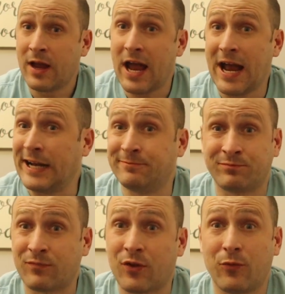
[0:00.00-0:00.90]
and
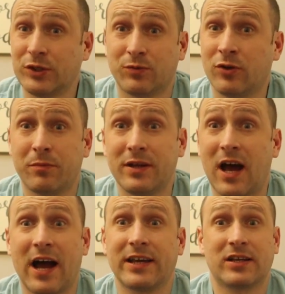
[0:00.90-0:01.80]
which will not be
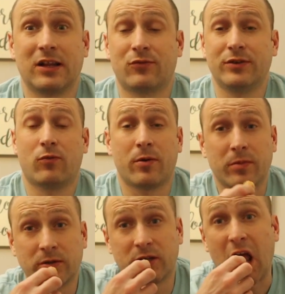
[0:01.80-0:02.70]
a high calorie one
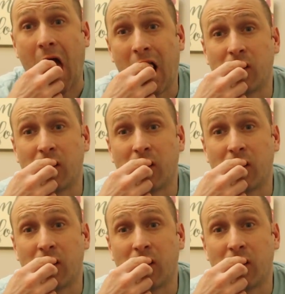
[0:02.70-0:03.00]
because